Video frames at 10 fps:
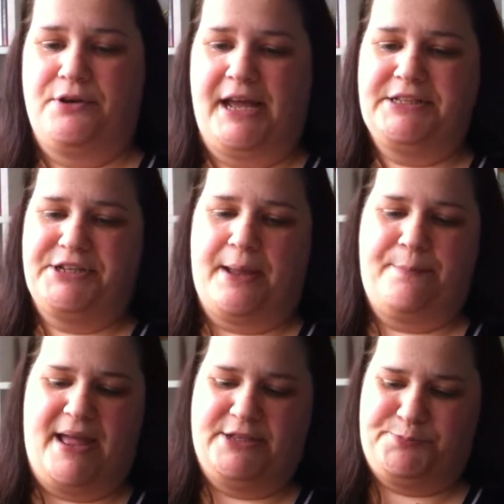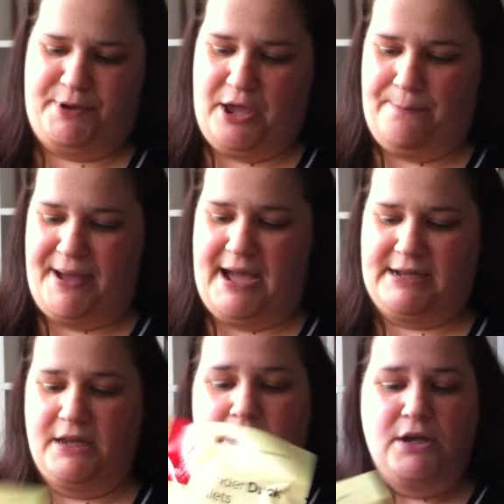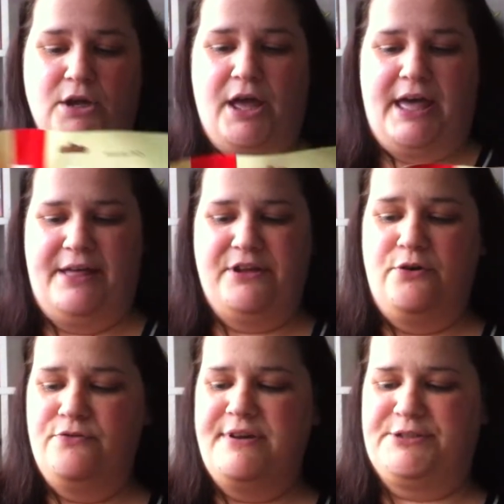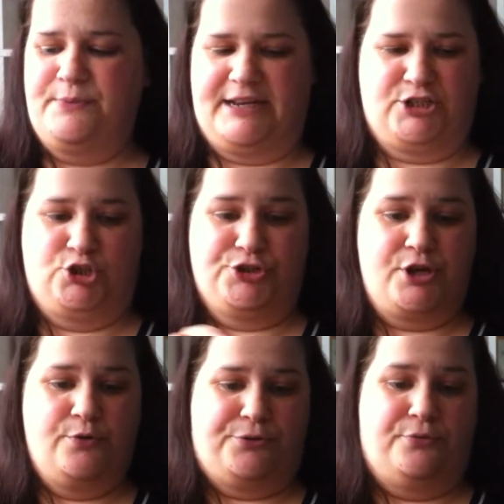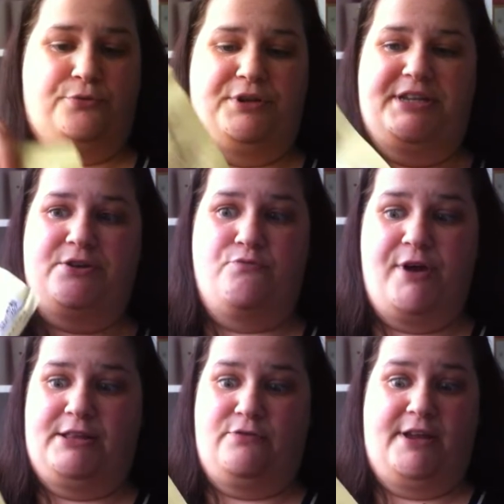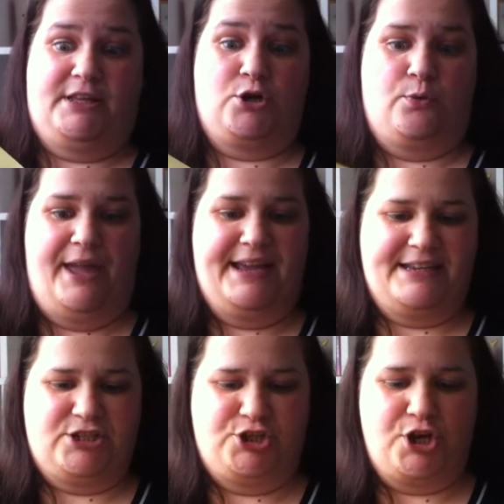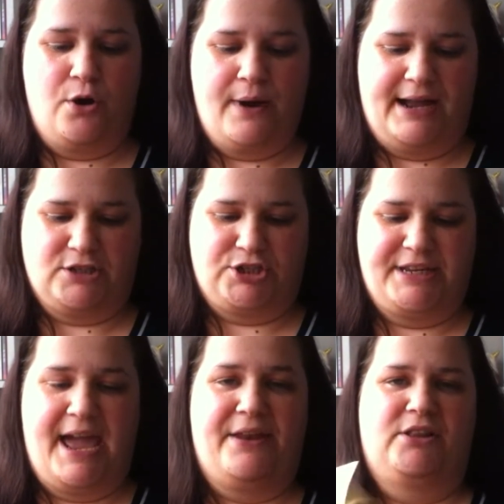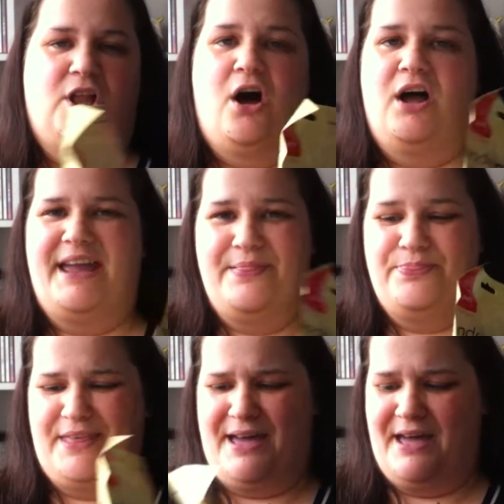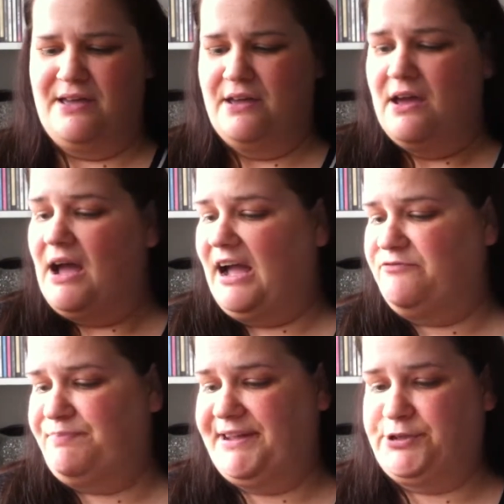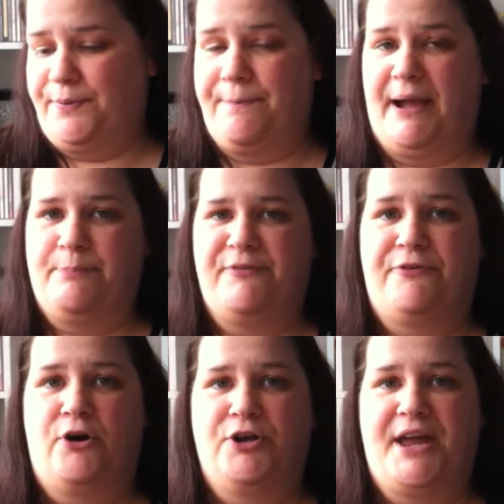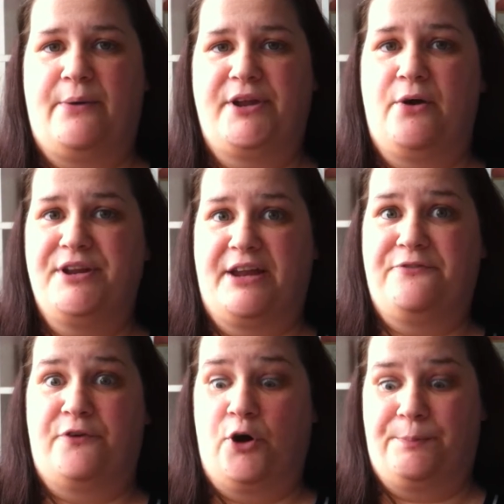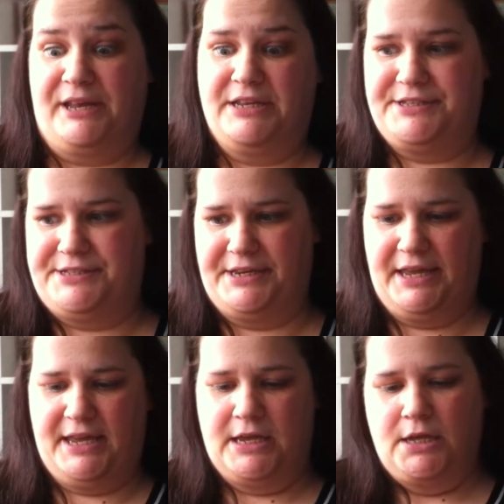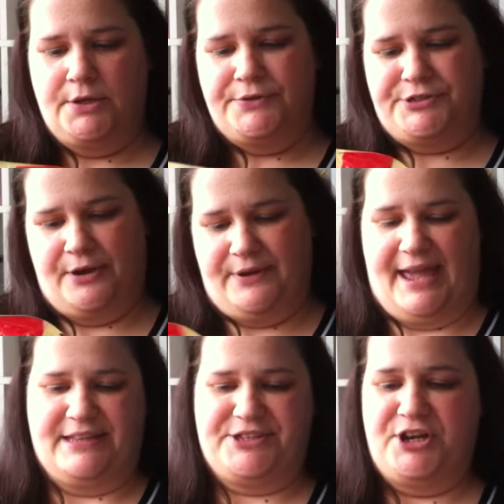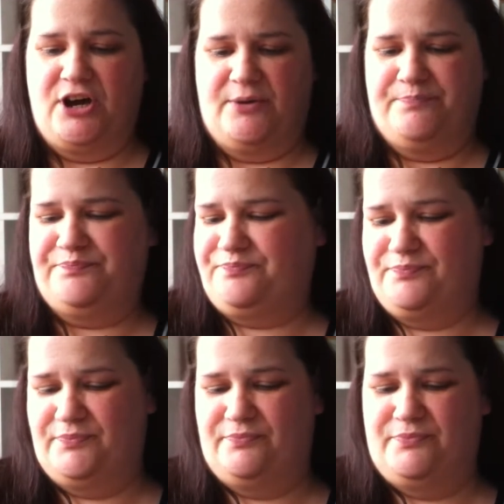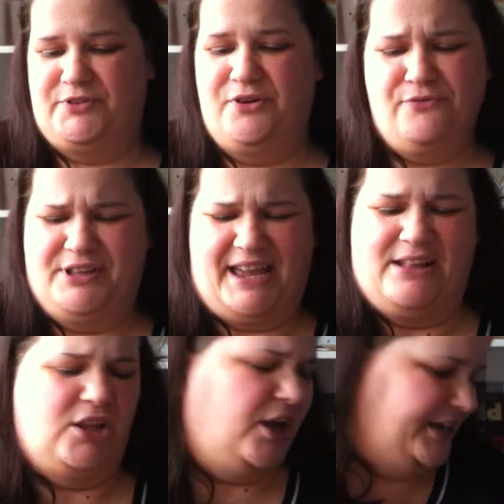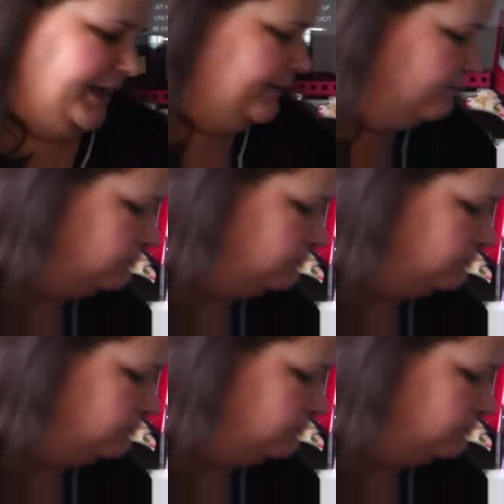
99 pence per bag. Uh, the only reason why she just goes through these really, really quick is you don't actually get a lot in there. I've picked up a bag before now and it only had four pieces in it. So yeah, it's not, you don't really get a lot in it.